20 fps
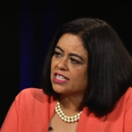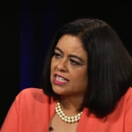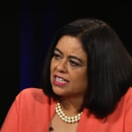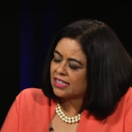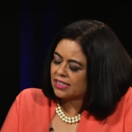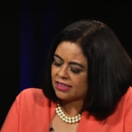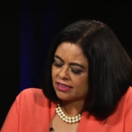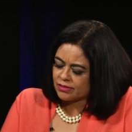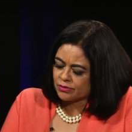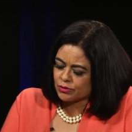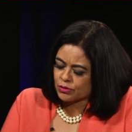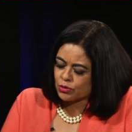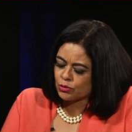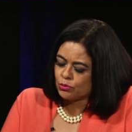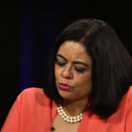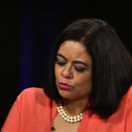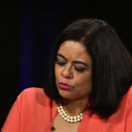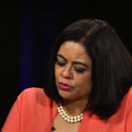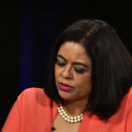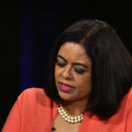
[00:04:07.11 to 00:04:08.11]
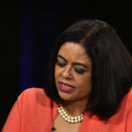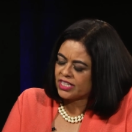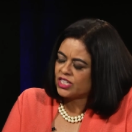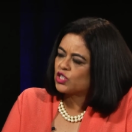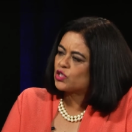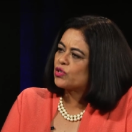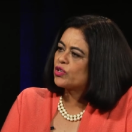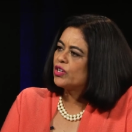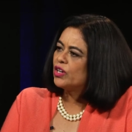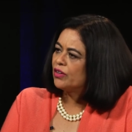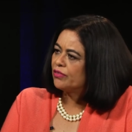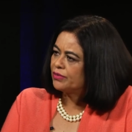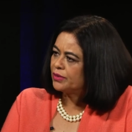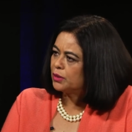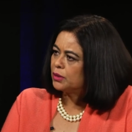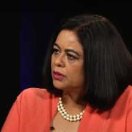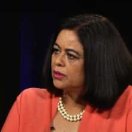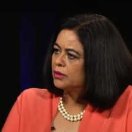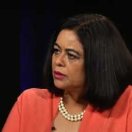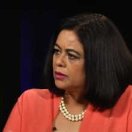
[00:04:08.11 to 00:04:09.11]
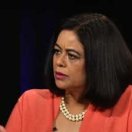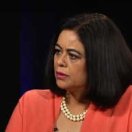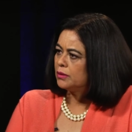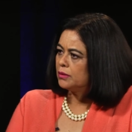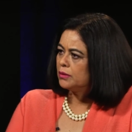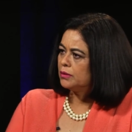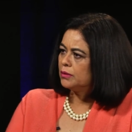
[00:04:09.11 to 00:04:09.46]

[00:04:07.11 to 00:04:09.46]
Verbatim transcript: us uh, through the history of the